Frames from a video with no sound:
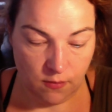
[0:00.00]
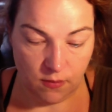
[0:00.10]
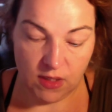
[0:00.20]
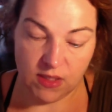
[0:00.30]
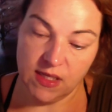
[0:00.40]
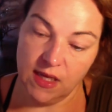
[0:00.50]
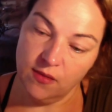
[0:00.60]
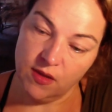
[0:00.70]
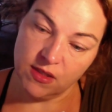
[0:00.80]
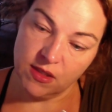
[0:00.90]
let's see,
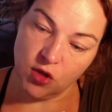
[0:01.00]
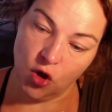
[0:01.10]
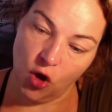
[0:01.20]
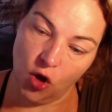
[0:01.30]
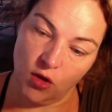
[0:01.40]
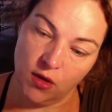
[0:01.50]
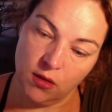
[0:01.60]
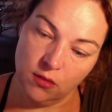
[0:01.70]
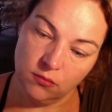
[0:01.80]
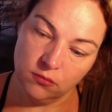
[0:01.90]
this is called
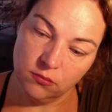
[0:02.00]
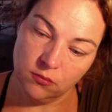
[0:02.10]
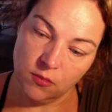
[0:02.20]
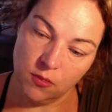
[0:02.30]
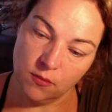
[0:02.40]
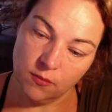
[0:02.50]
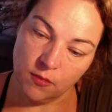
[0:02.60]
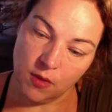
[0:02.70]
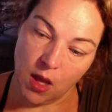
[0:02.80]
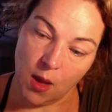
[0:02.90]

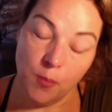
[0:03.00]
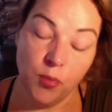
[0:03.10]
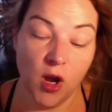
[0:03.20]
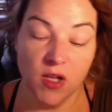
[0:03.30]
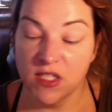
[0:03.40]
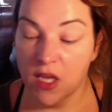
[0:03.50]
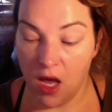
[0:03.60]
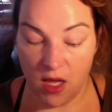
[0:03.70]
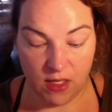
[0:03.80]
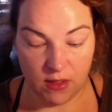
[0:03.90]
Bronze
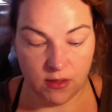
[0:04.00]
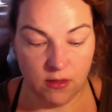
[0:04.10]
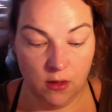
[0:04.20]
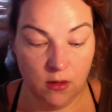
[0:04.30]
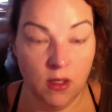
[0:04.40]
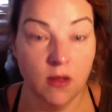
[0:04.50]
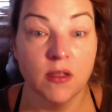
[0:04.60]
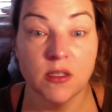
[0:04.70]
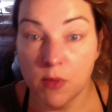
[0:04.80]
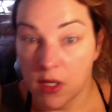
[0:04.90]
Goddess. Oh yeah,
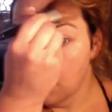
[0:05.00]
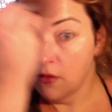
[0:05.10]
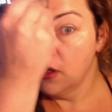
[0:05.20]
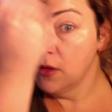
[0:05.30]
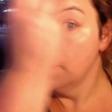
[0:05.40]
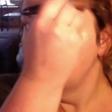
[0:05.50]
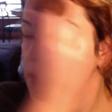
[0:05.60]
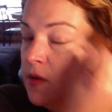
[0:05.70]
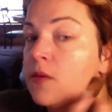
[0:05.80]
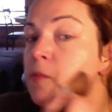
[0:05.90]
that's me, all right.
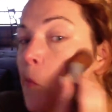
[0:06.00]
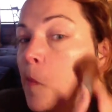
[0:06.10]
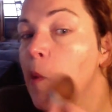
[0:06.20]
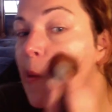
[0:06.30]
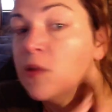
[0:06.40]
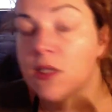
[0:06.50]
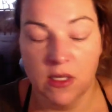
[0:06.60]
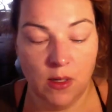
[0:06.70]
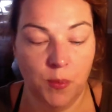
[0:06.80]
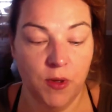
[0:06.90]
I'm just
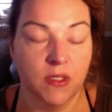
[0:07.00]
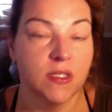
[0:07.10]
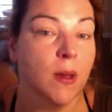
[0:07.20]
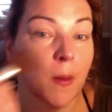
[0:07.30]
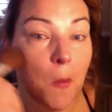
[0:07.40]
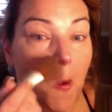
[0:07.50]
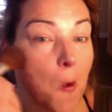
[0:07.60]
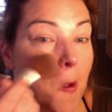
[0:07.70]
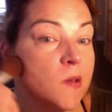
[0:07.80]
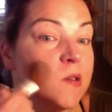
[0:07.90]
gonna put some
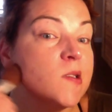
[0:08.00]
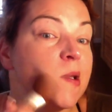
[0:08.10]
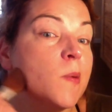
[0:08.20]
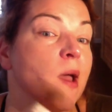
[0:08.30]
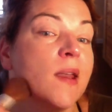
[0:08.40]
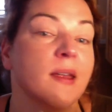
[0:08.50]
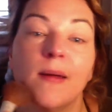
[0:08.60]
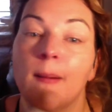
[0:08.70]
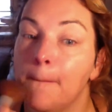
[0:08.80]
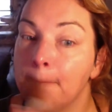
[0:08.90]
on just to kind of
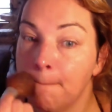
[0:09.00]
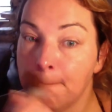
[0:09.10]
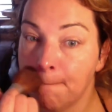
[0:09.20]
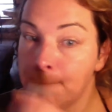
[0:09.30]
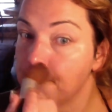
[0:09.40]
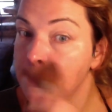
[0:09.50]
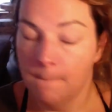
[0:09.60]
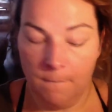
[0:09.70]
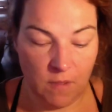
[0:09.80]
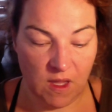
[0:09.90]

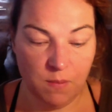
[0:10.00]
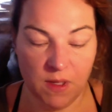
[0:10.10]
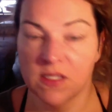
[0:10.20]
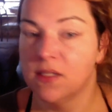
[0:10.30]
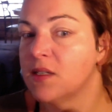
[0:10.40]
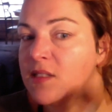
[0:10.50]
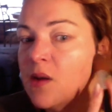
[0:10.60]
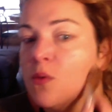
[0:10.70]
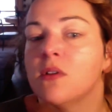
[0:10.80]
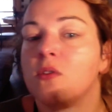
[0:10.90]
get my, because I
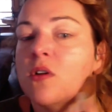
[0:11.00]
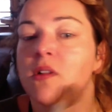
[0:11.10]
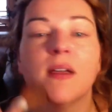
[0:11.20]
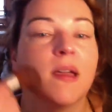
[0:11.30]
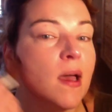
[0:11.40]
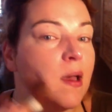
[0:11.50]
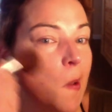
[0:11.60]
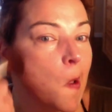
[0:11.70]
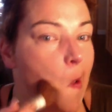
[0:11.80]
don't want to look like a